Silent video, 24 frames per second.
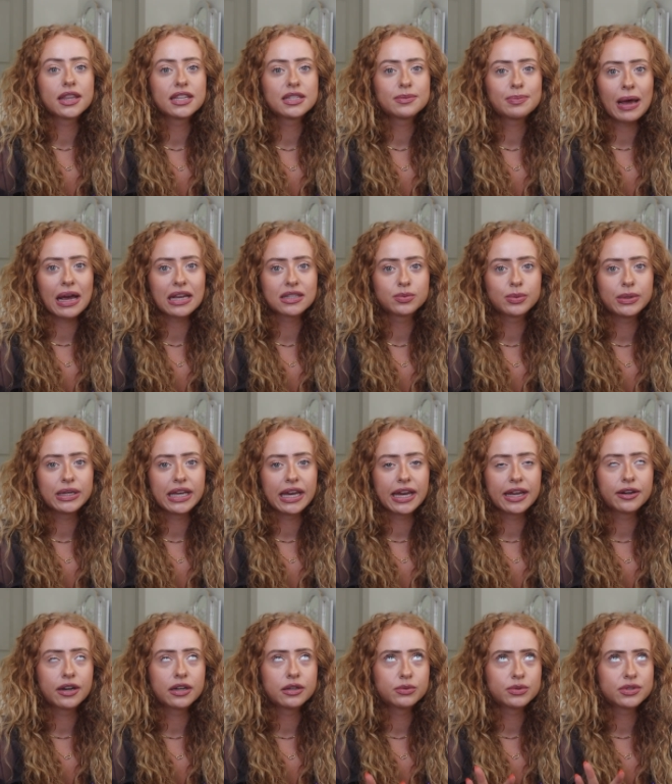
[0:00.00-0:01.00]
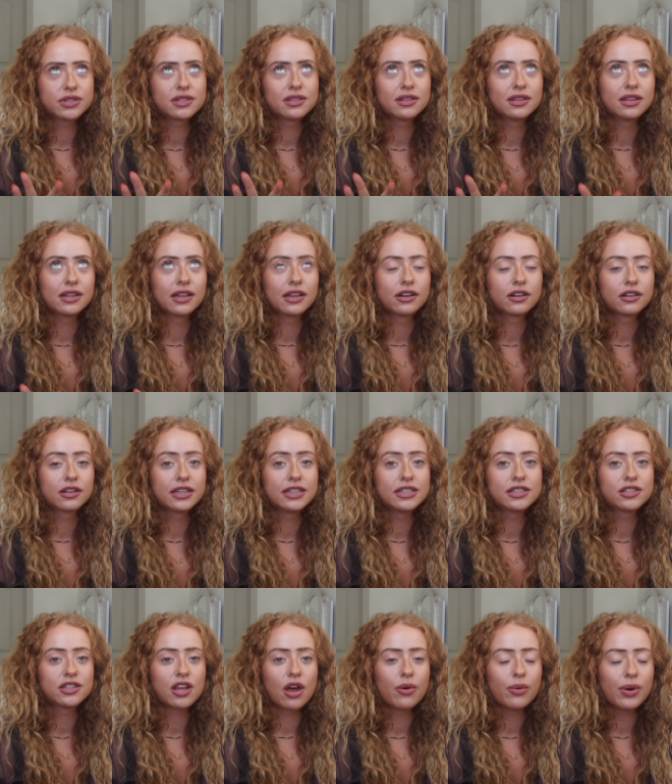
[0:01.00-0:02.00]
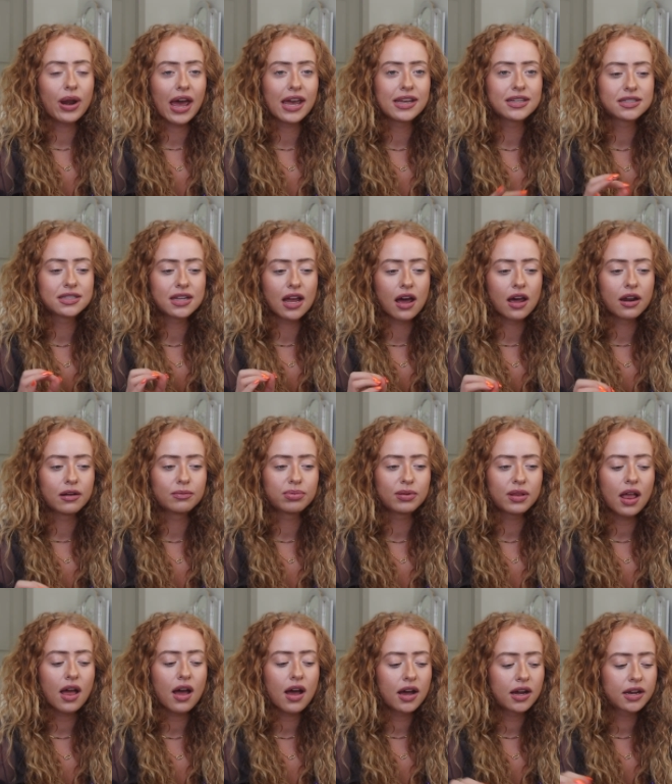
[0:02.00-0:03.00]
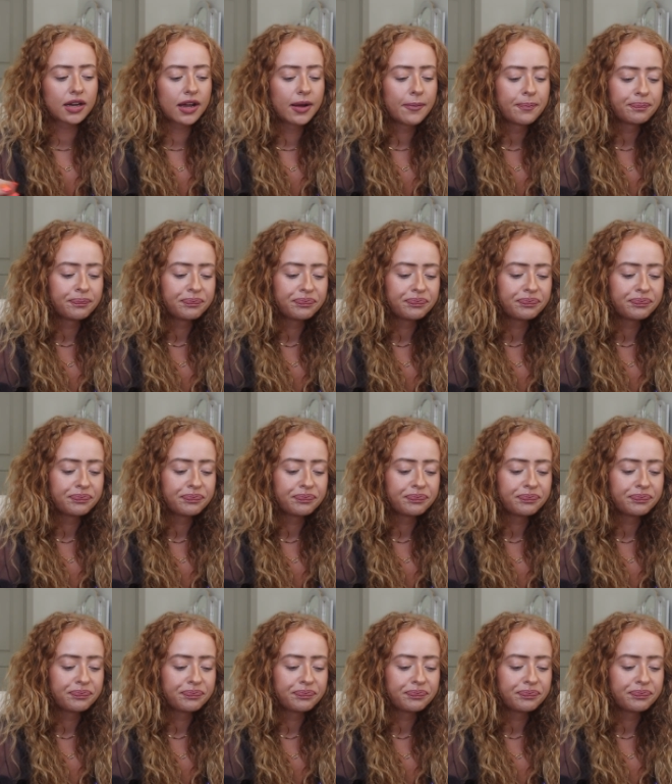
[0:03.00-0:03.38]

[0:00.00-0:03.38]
This past weekend, it was literally so nice to unplug,